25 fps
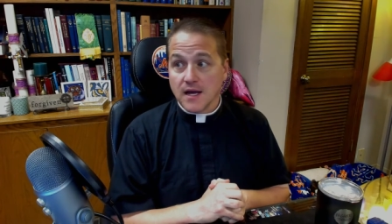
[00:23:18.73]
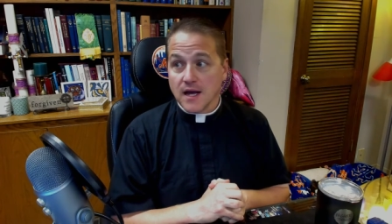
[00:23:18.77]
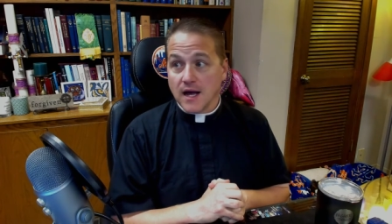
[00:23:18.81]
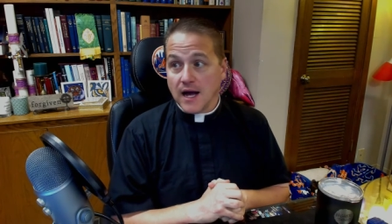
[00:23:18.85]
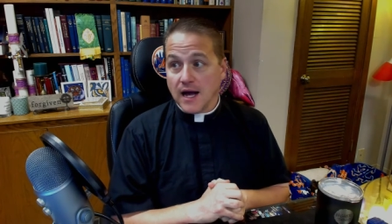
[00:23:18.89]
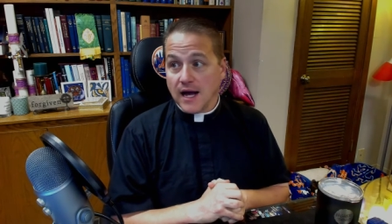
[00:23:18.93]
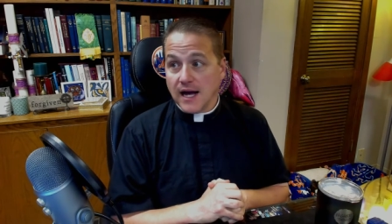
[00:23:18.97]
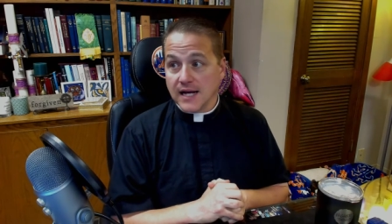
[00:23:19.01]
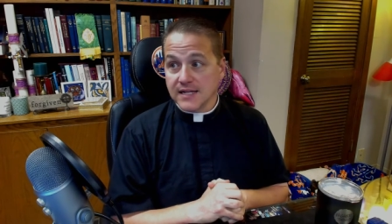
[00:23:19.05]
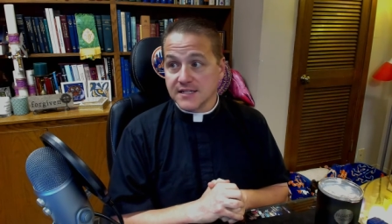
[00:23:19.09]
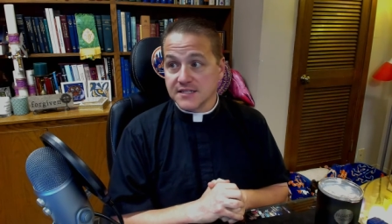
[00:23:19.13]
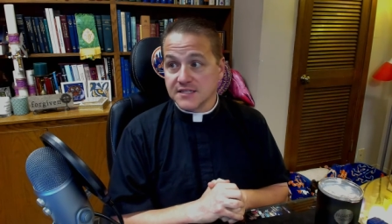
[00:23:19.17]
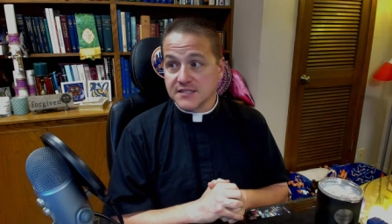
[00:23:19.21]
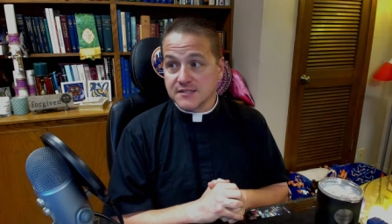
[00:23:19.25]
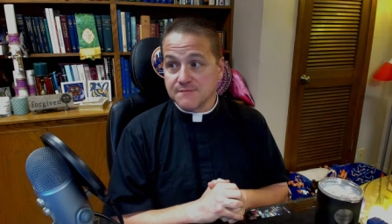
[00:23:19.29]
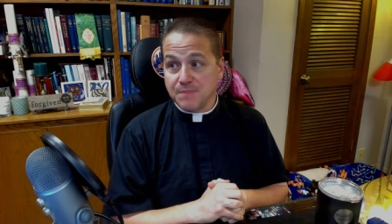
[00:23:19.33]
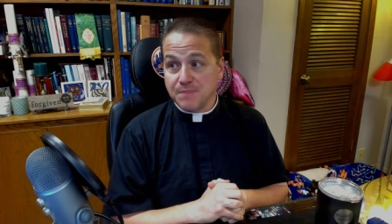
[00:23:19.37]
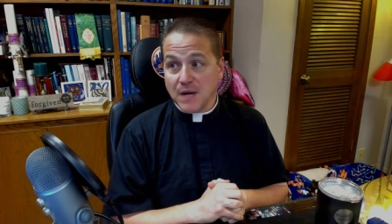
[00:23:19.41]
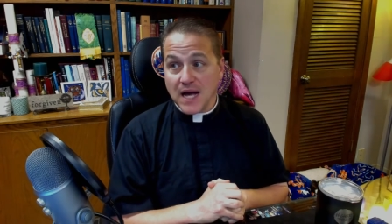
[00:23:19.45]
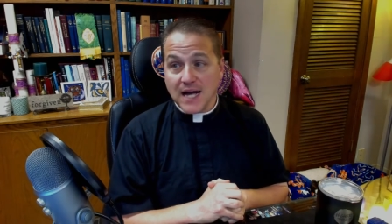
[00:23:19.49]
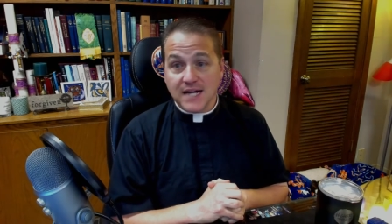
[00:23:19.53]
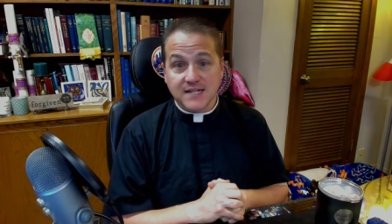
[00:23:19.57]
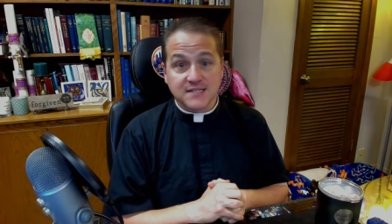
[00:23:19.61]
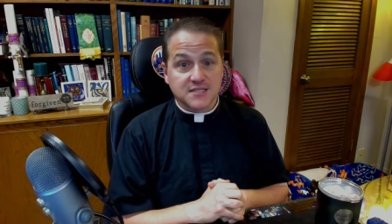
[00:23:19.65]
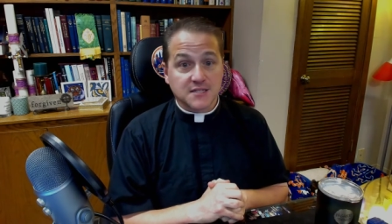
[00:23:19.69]
I
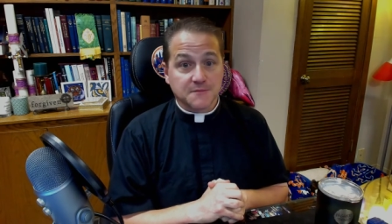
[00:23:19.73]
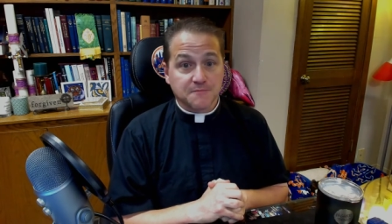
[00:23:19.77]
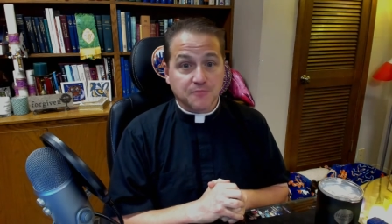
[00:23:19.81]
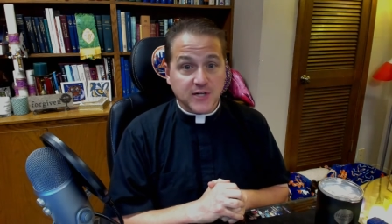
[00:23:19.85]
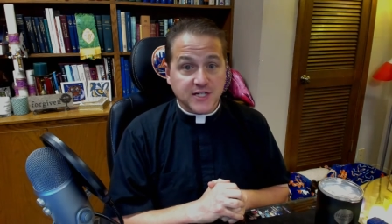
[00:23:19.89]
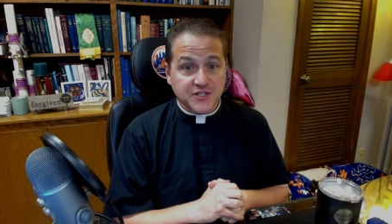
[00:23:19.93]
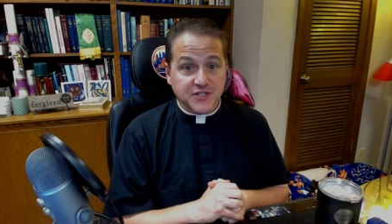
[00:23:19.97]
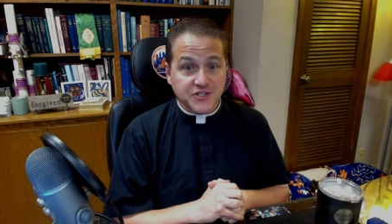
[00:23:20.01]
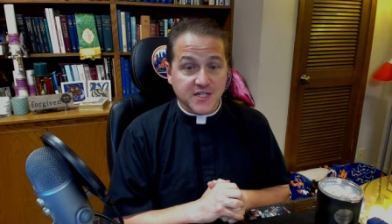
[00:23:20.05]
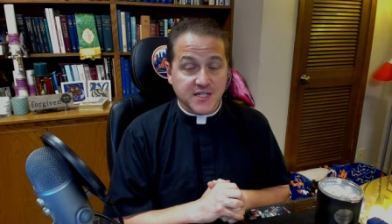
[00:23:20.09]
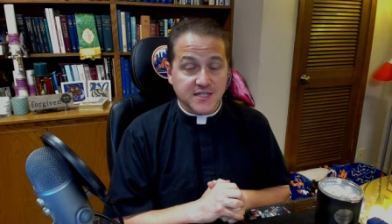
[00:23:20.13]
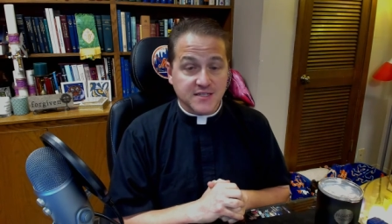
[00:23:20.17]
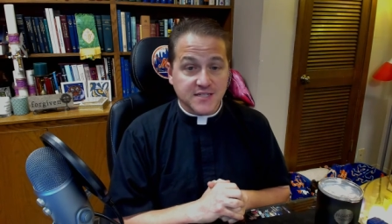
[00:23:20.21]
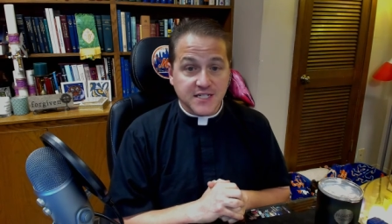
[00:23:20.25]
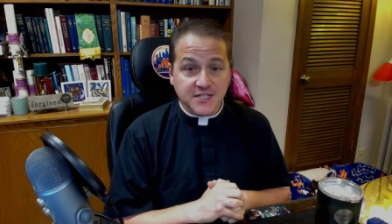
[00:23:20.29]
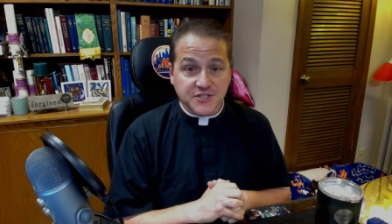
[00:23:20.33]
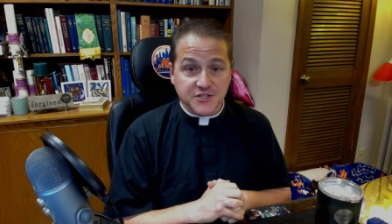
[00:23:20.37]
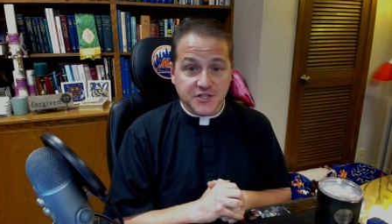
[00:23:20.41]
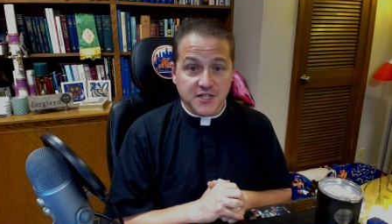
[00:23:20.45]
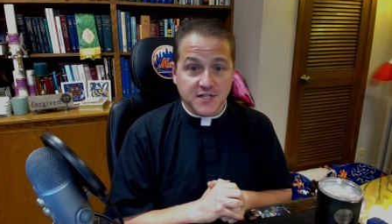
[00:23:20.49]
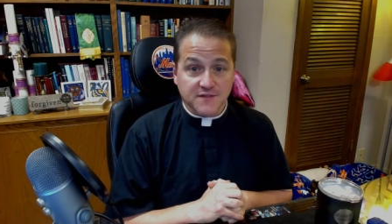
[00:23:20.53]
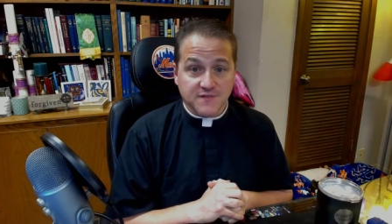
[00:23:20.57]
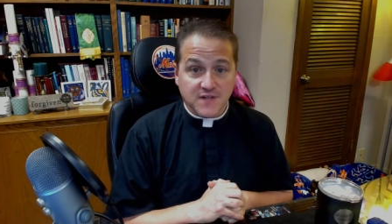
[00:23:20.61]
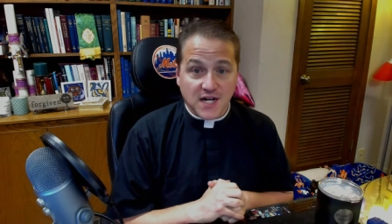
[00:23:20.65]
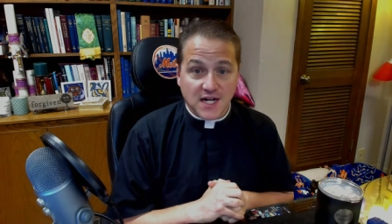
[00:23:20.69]
despise the preaching and
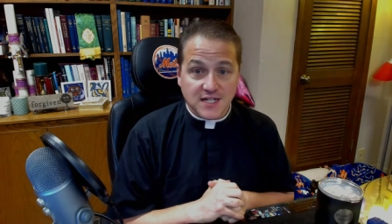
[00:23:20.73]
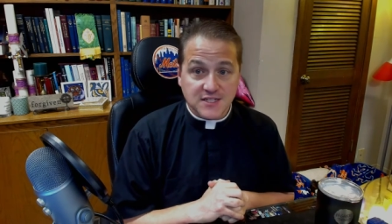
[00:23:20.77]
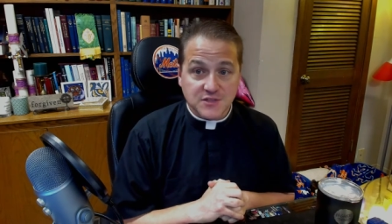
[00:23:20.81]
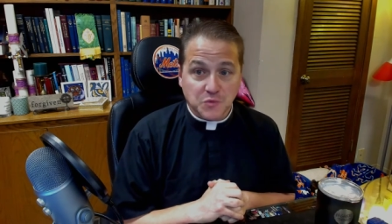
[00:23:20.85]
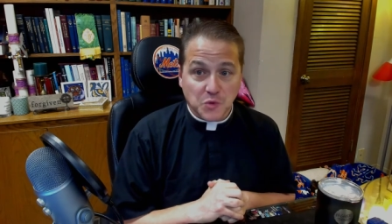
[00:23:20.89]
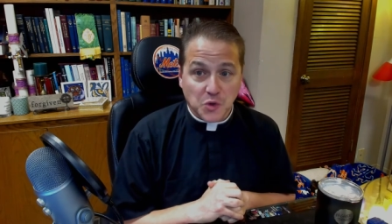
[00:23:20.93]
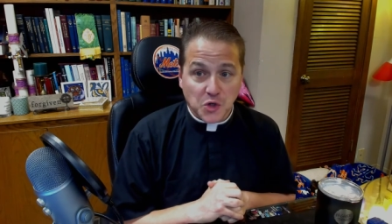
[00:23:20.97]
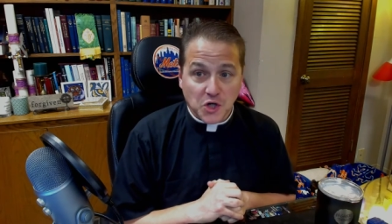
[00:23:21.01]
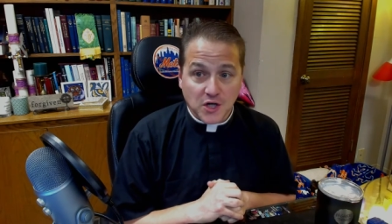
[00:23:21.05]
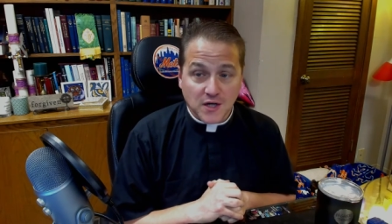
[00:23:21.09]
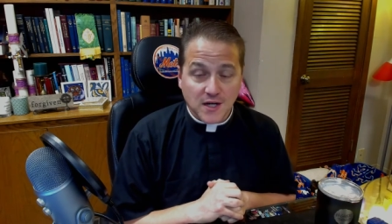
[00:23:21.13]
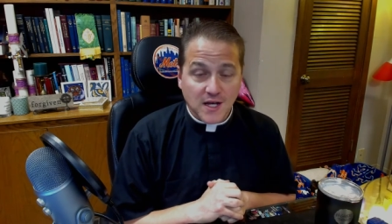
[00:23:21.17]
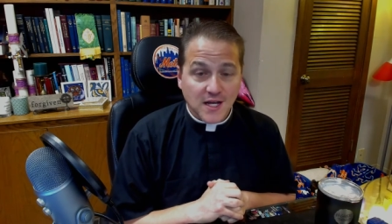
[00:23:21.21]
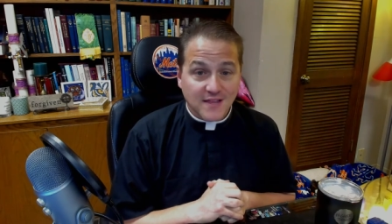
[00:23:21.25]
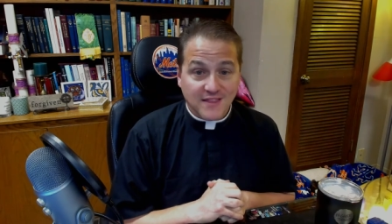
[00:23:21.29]
teaching of God's word.